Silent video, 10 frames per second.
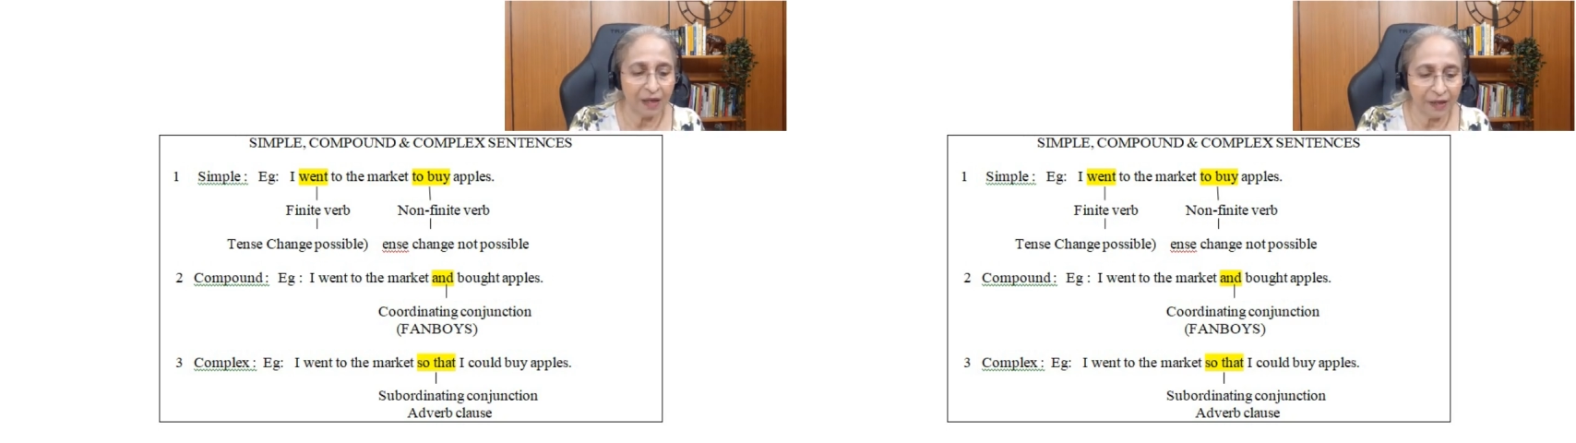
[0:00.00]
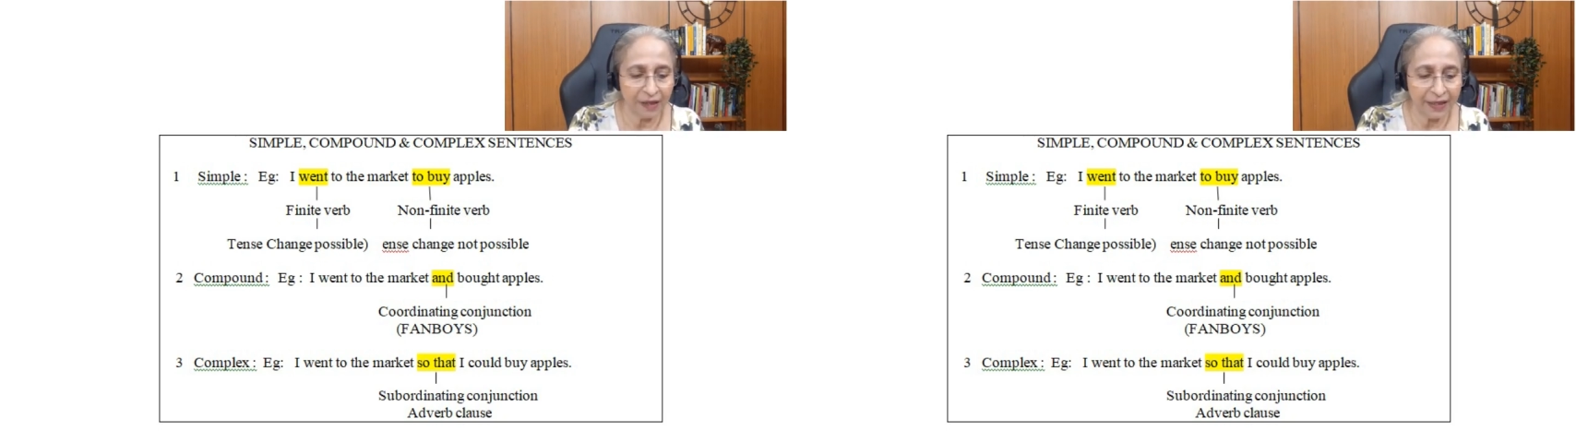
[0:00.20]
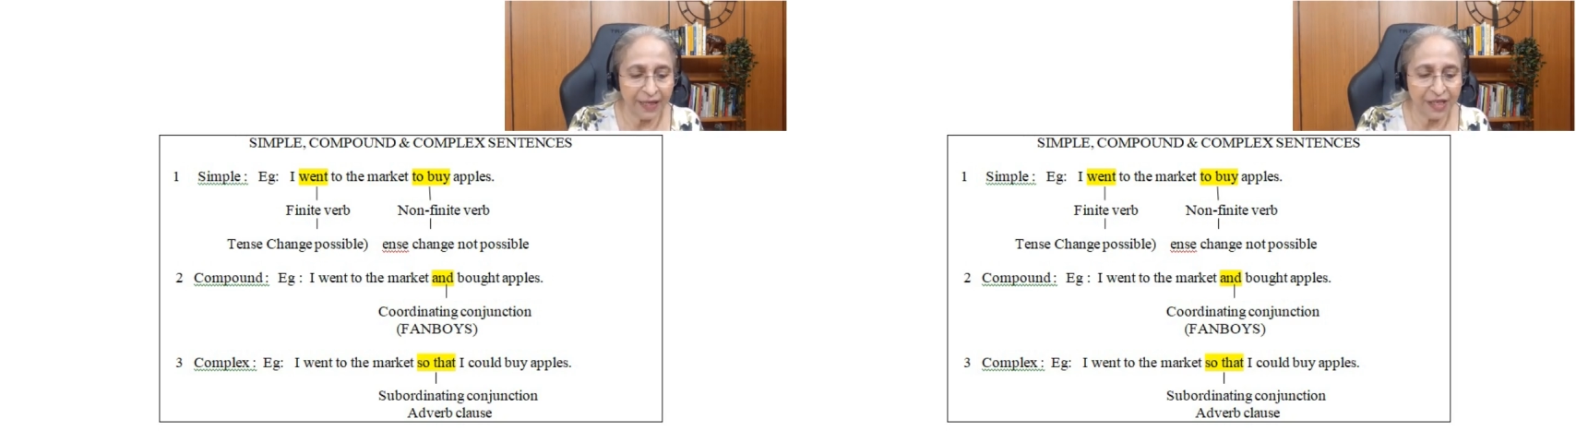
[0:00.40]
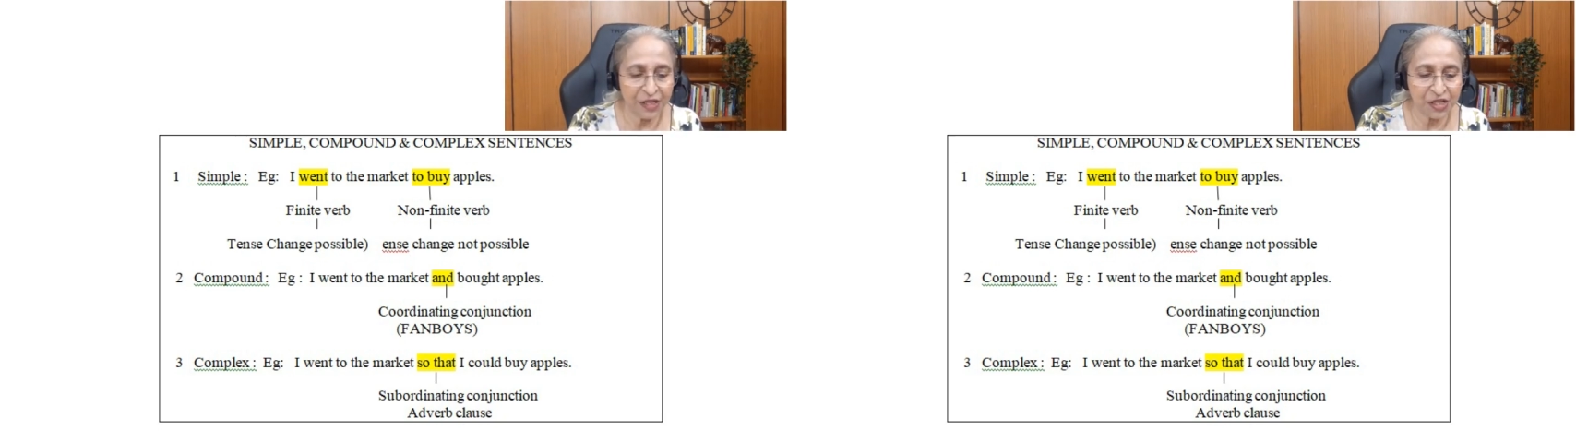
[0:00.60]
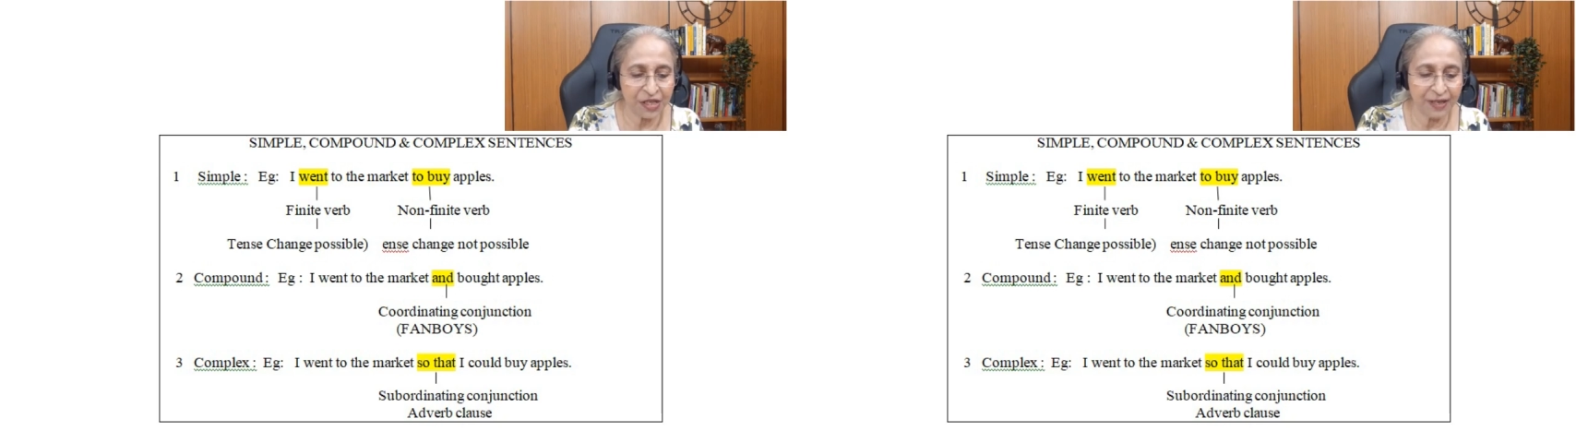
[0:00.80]

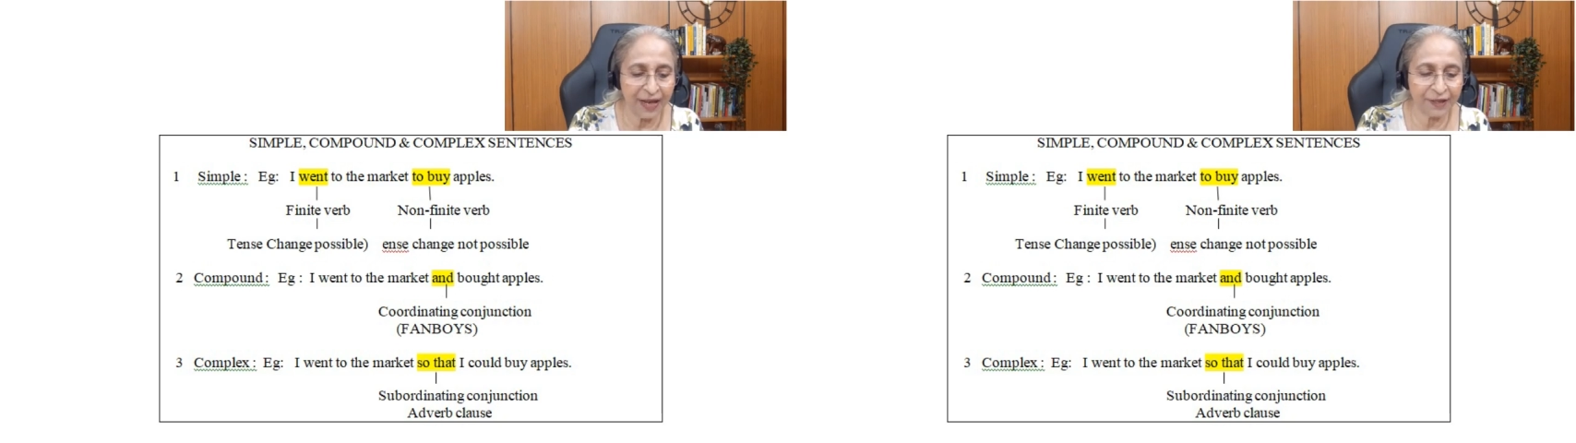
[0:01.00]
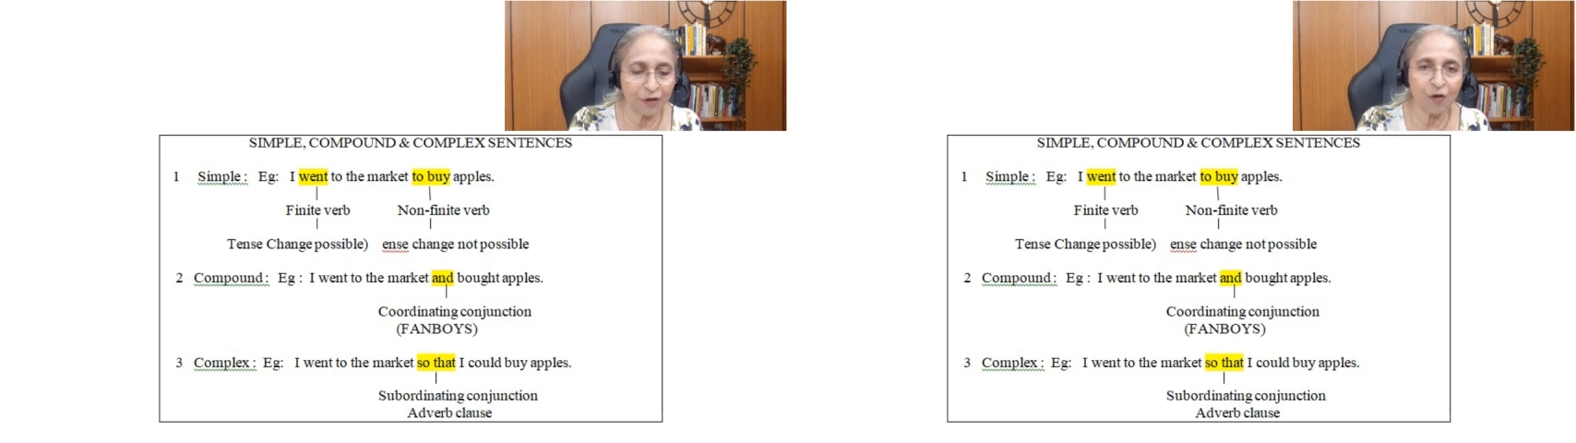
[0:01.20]
each letter of